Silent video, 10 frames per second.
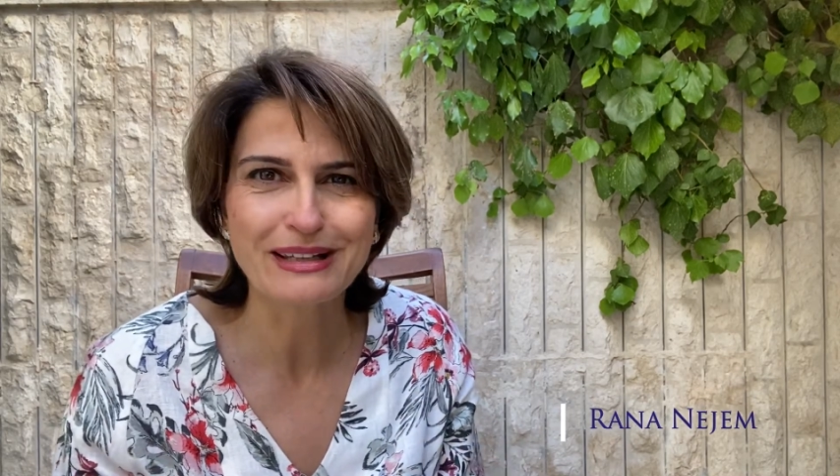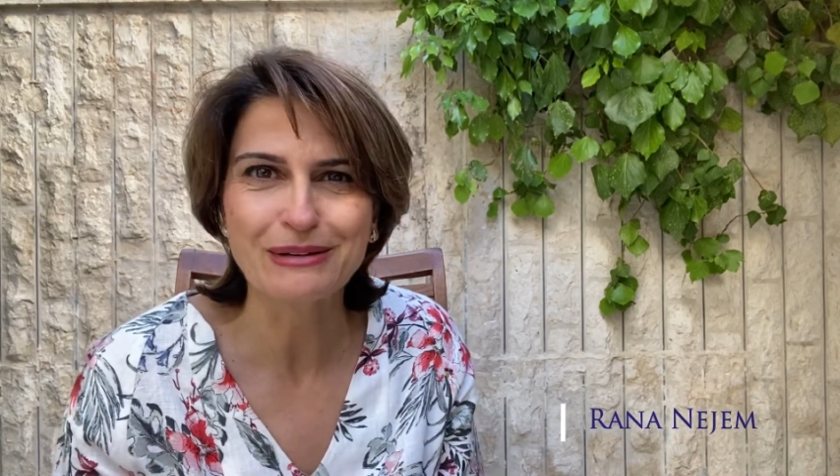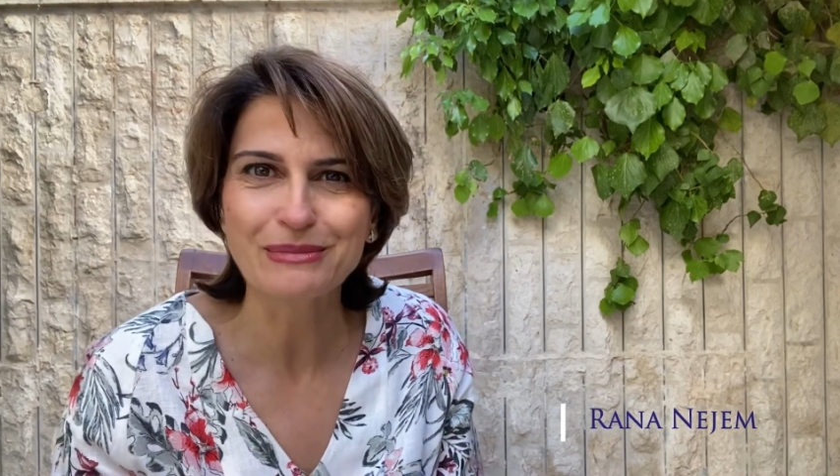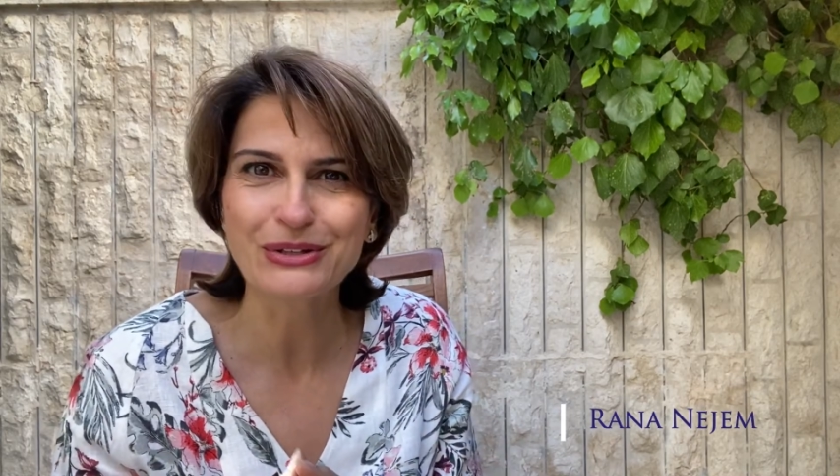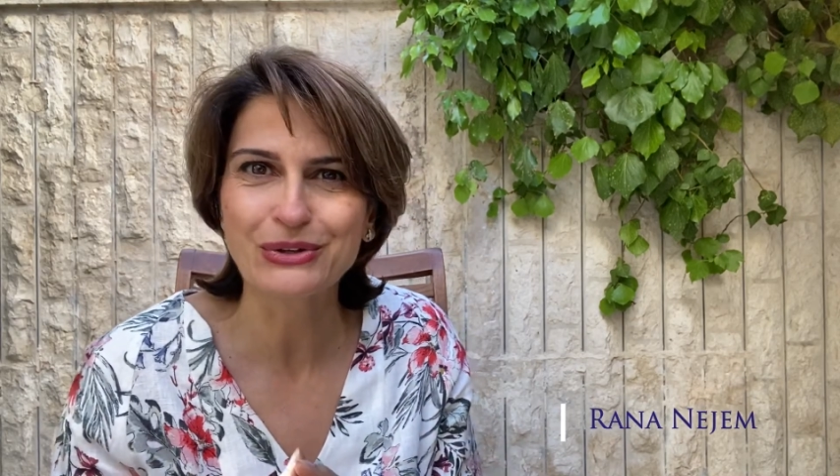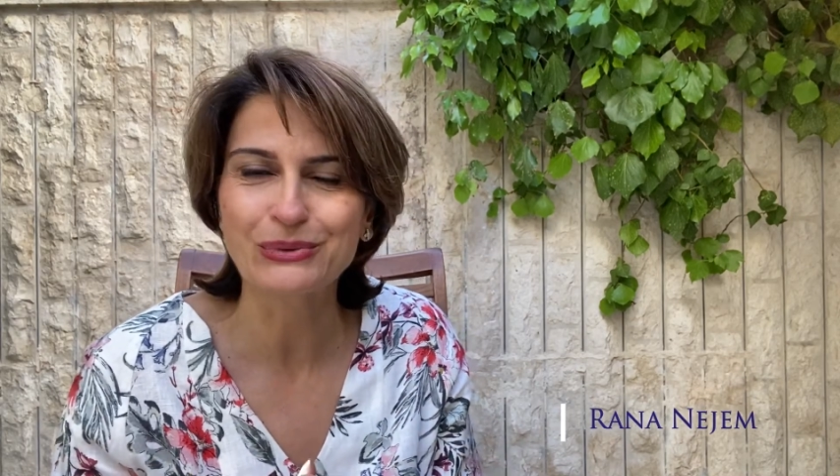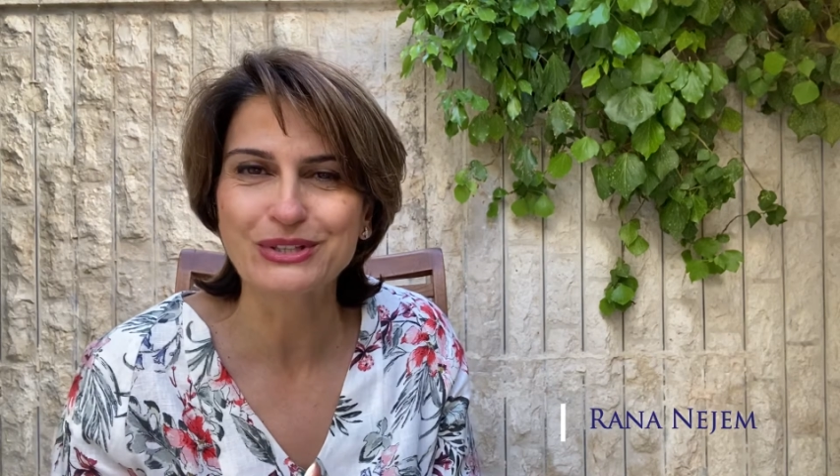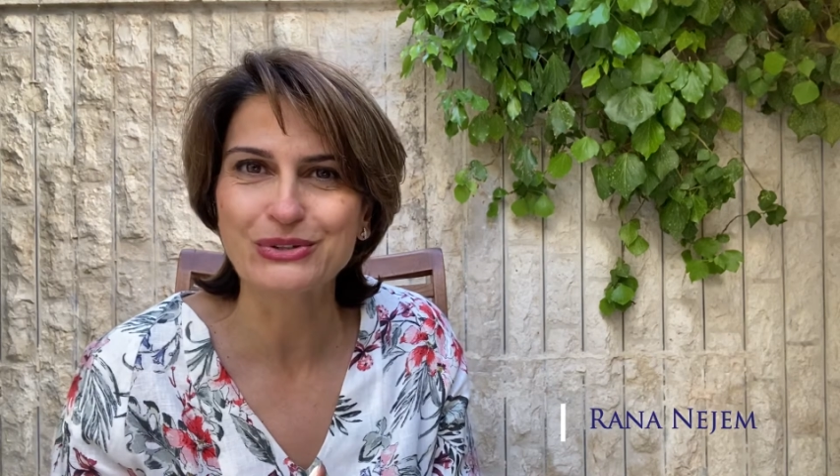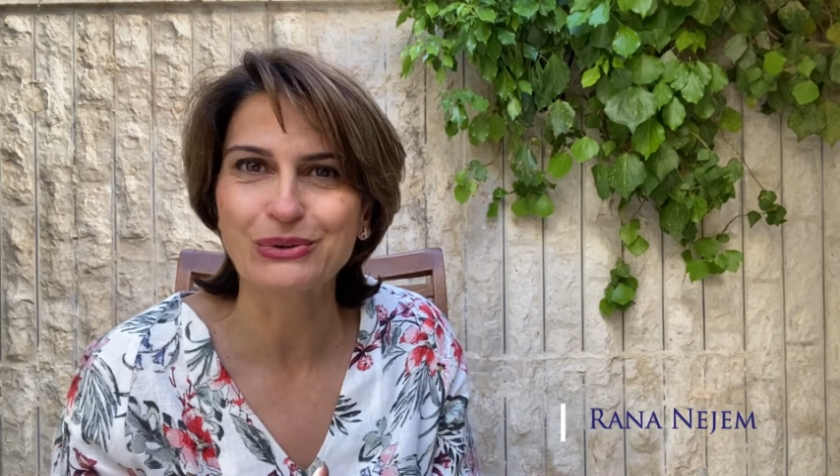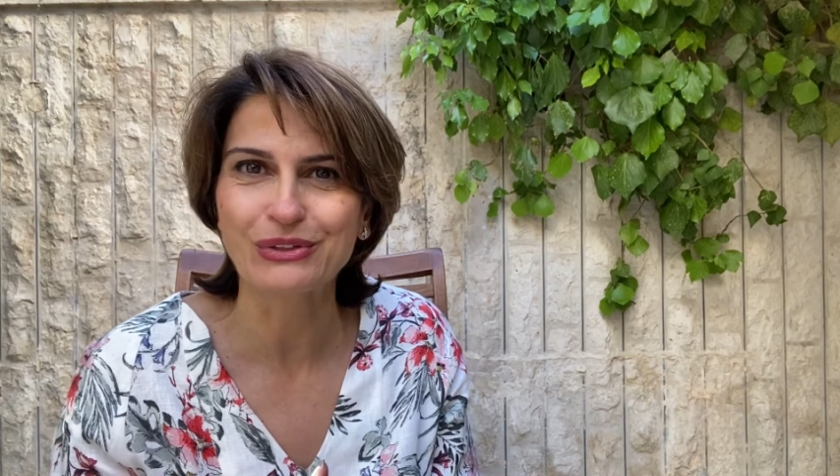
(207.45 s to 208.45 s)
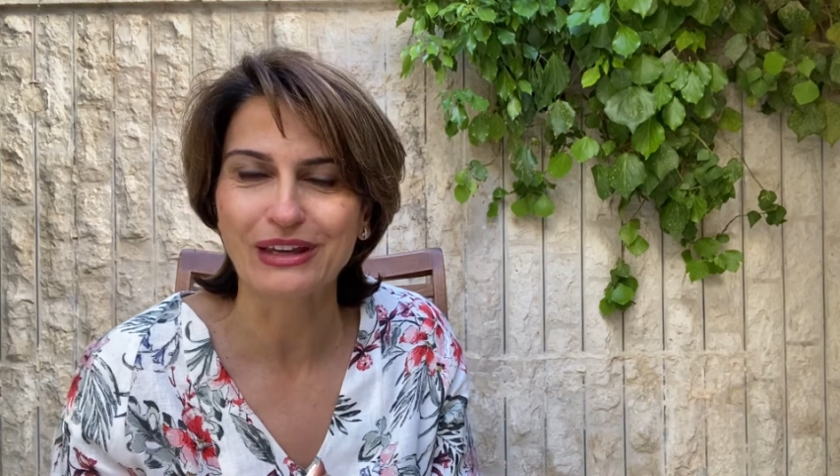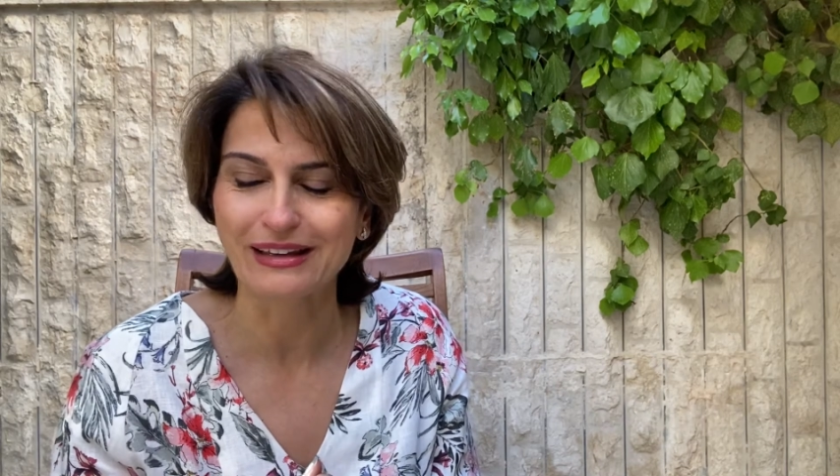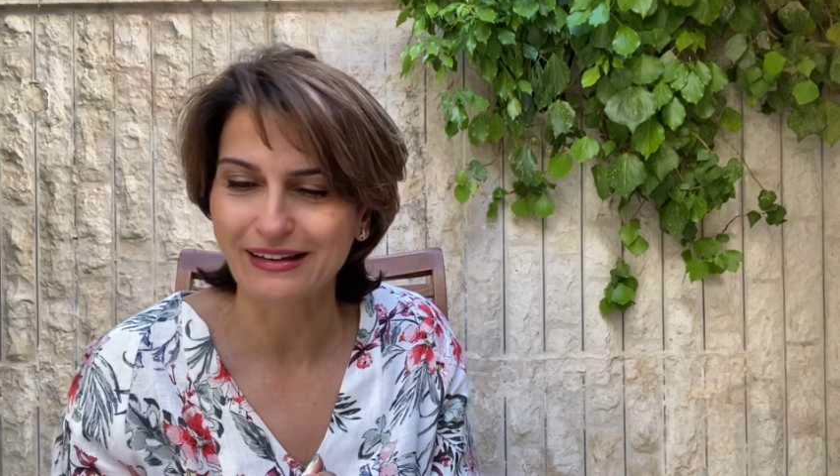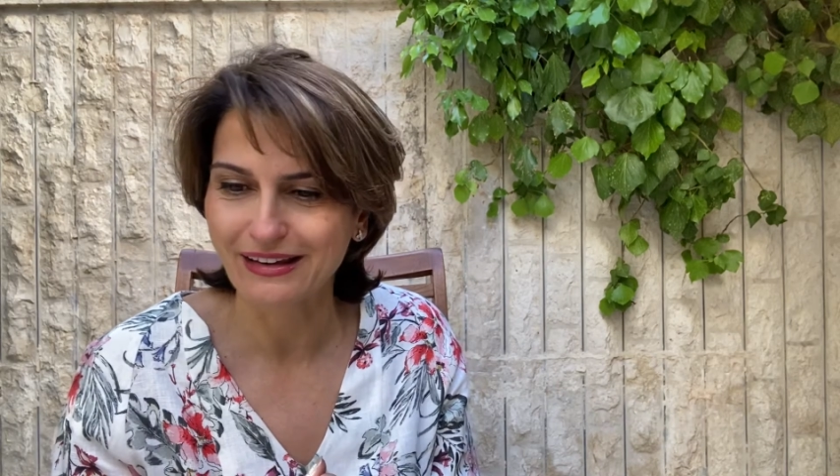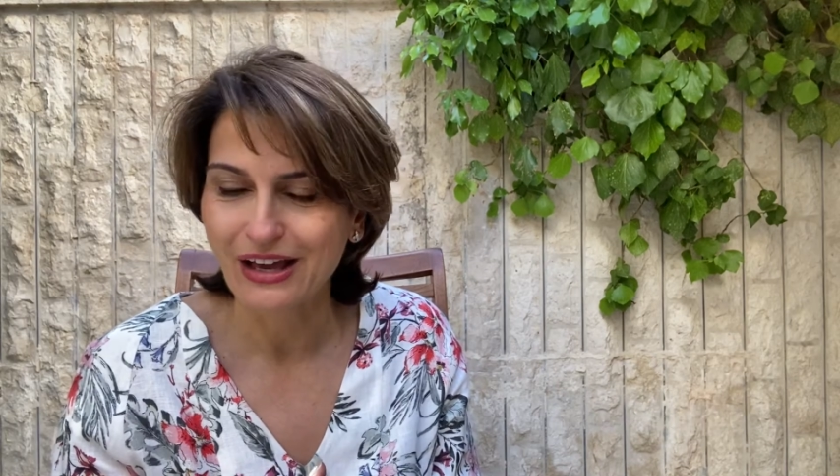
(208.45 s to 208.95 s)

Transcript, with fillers: Let me know what you think.